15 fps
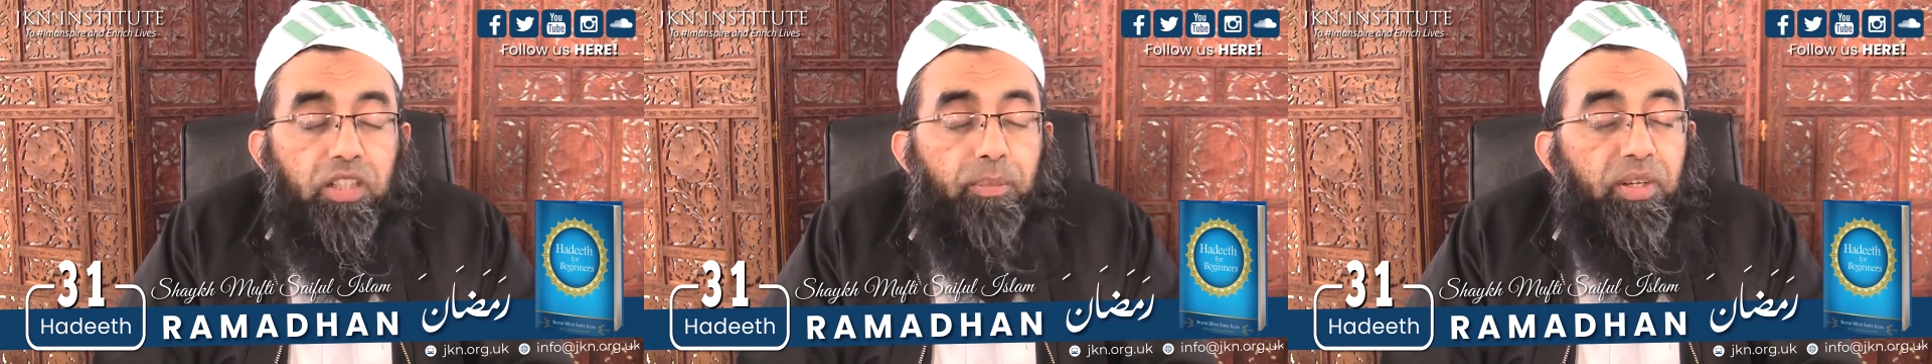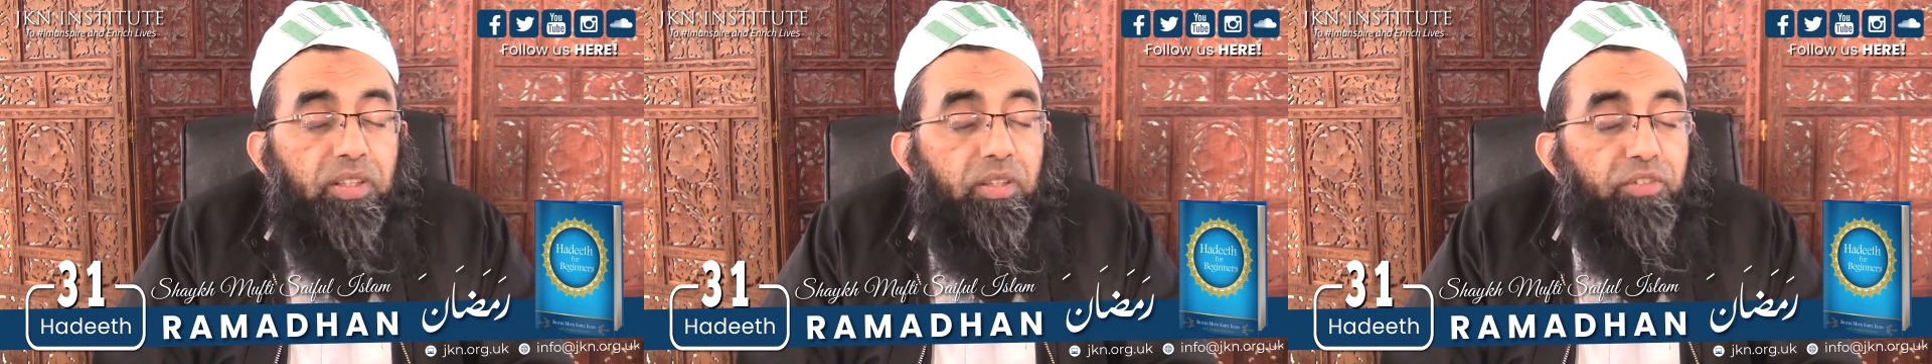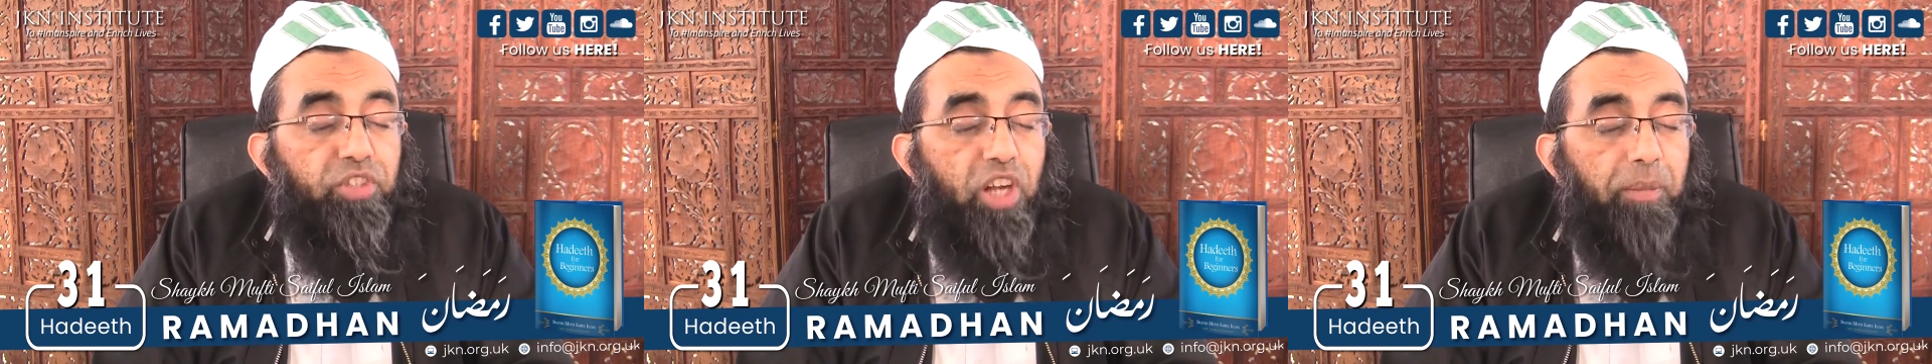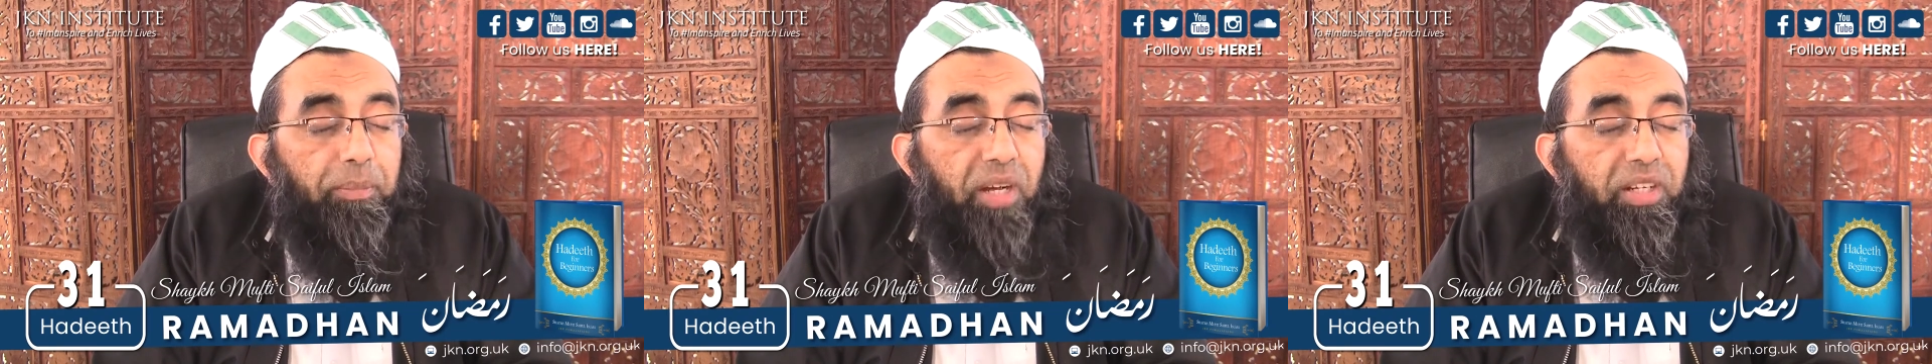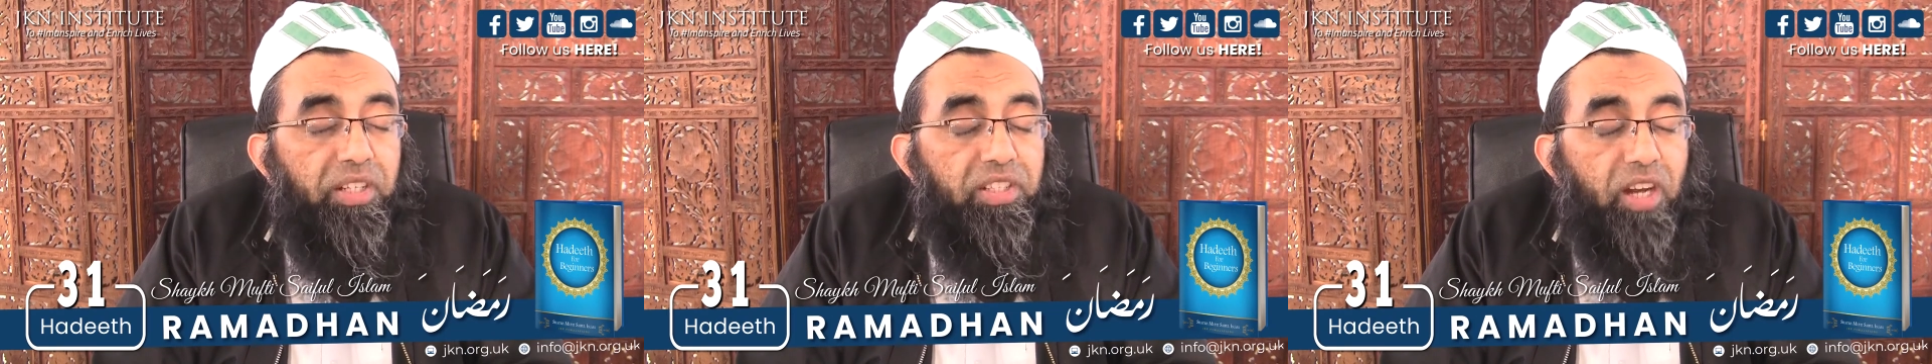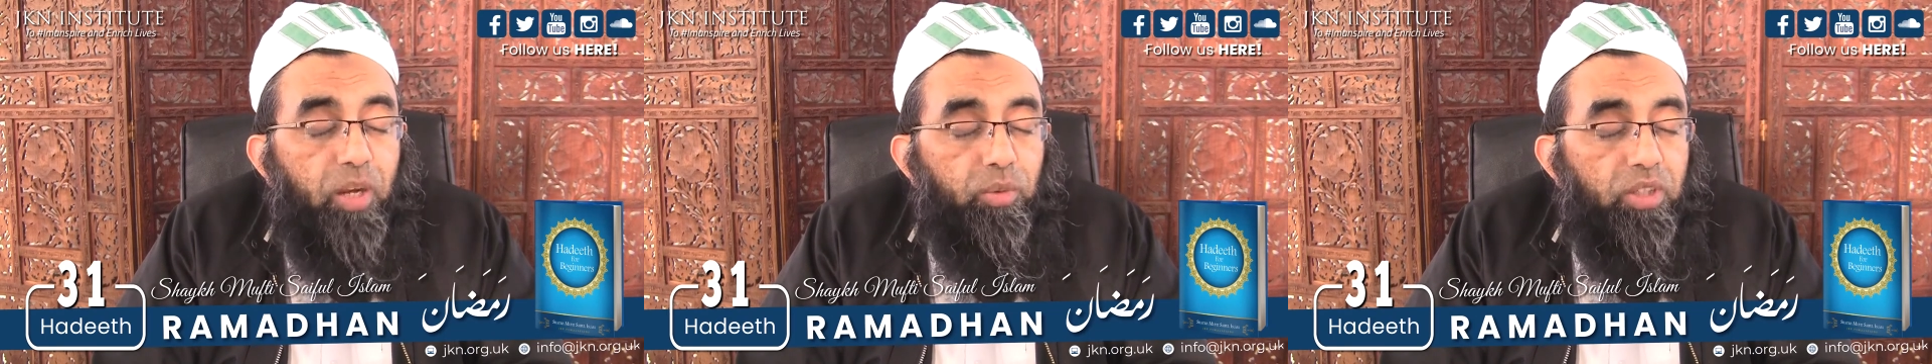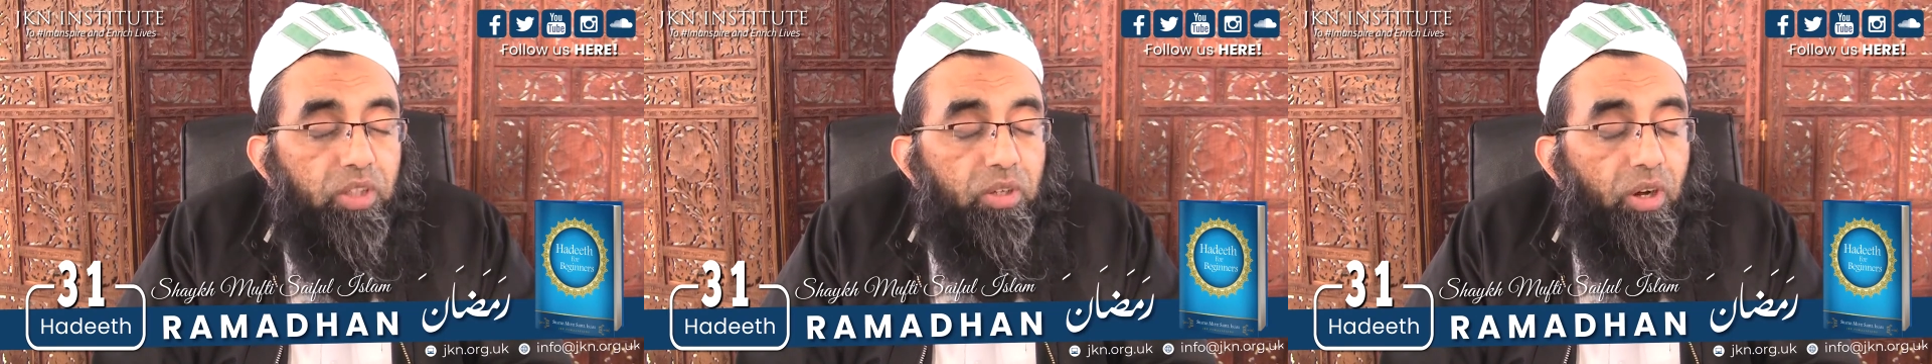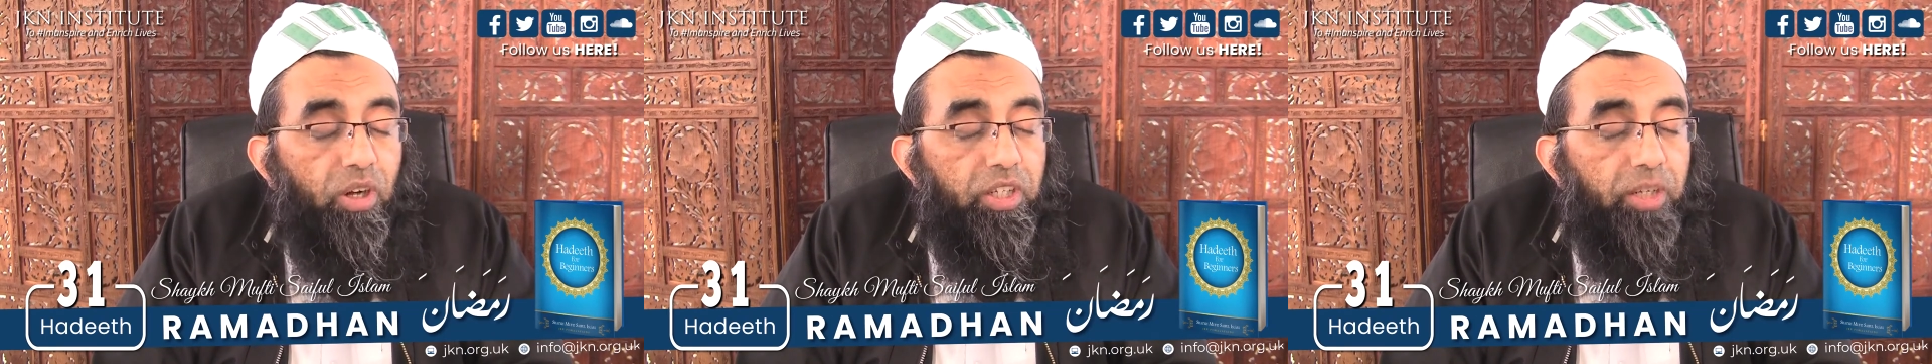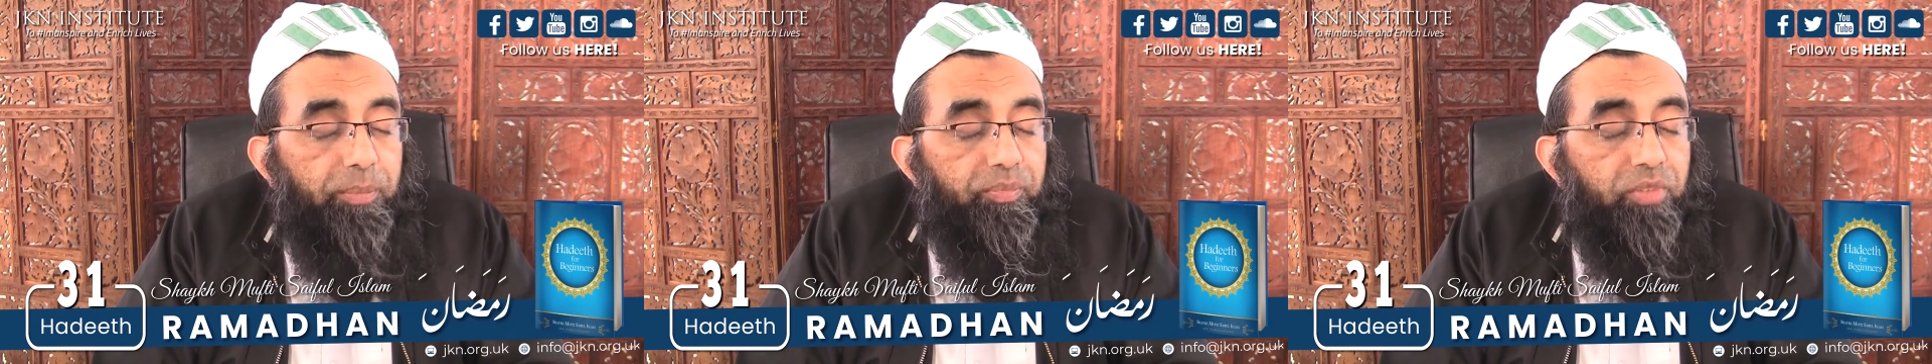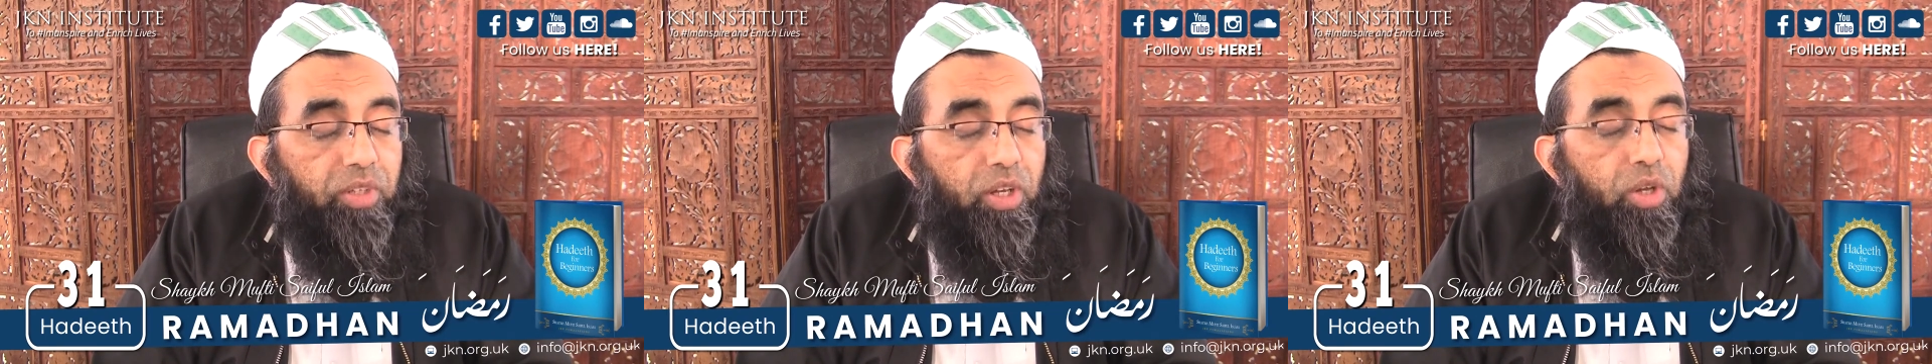The month of Sha'ban is round the
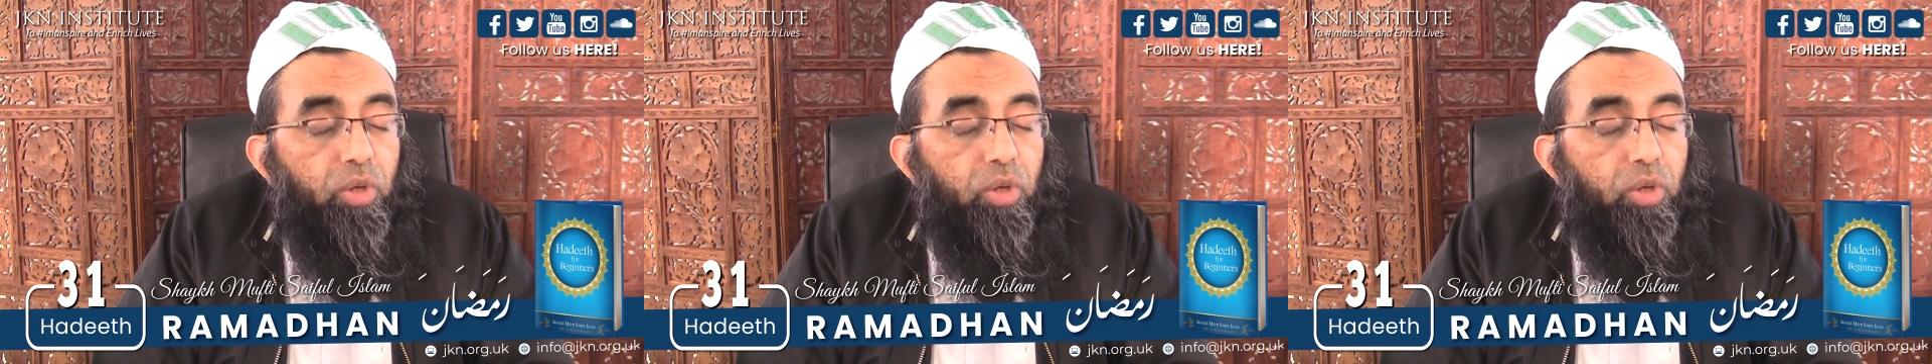corner.